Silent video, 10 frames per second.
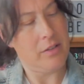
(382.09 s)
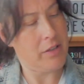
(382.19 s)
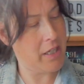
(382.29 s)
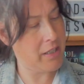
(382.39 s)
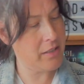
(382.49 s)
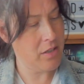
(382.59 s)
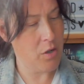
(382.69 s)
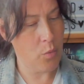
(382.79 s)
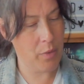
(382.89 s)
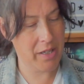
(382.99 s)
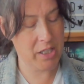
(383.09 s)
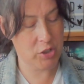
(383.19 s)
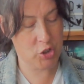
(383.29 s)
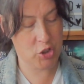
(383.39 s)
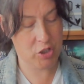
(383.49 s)
Okay,
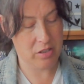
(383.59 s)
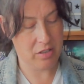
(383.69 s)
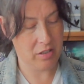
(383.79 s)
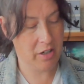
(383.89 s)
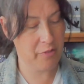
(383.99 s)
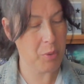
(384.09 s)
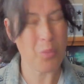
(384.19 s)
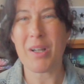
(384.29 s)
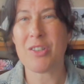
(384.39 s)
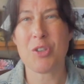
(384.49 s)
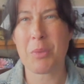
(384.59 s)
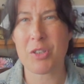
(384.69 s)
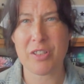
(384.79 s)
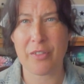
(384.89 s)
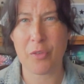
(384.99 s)
which I've put way too
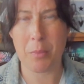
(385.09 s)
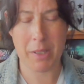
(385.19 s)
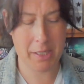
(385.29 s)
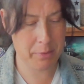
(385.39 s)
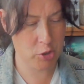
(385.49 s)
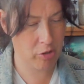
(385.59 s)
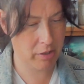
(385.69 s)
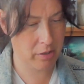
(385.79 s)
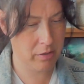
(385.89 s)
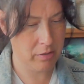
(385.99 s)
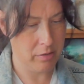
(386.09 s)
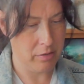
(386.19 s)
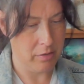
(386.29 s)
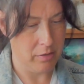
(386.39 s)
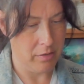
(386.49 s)
much stuff on my habit tracker,
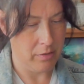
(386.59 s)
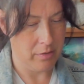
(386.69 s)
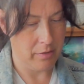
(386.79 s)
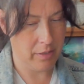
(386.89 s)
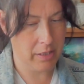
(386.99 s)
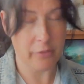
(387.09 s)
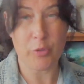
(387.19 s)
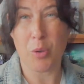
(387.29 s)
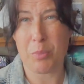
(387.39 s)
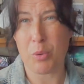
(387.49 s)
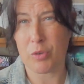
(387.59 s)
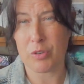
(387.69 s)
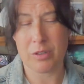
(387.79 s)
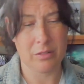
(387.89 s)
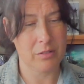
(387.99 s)
and I've got bored
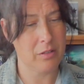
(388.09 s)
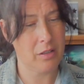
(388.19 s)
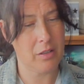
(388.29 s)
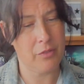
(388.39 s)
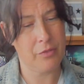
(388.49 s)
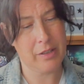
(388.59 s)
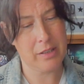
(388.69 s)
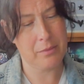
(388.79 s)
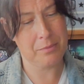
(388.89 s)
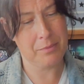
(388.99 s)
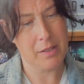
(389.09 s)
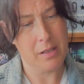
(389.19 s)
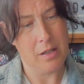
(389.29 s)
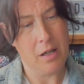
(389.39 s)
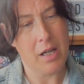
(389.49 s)
of it.
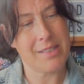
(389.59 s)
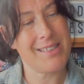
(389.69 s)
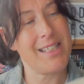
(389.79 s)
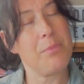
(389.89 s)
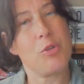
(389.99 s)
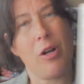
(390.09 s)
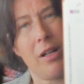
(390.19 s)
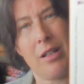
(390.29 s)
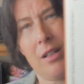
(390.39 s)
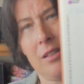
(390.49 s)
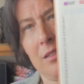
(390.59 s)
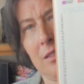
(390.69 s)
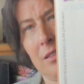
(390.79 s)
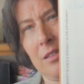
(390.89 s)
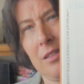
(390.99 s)
A sleep tracker,
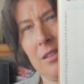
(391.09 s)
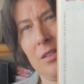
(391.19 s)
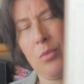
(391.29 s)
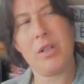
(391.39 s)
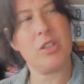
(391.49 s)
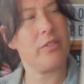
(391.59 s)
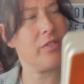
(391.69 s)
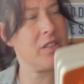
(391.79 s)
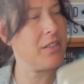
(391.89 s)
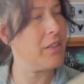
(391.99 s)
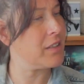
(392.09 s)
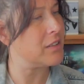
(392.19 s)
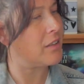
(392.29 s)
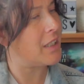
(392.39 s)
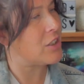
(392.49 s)
which I've decided
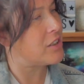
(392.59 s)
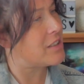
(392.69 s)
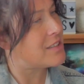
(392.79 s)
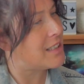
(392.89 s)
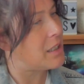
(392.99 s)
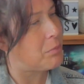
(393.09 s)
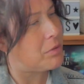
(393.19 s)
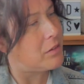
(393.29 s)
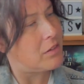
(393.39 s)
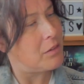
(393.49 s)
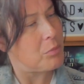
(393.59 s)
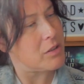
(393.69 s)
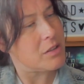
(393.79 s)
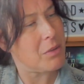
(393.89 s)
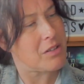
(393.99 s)
I actually sleep
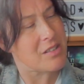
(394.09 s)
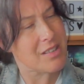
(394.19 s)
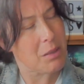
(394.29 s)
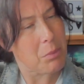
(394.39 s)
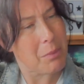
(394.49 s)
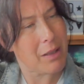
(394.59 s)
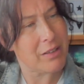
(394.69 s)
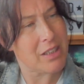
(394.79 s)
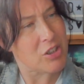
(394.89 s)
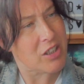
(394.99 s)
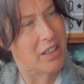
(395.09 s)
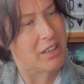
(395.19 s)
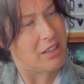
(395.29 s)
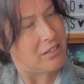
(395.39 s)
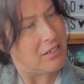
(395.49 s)
pretty much the same amount each day.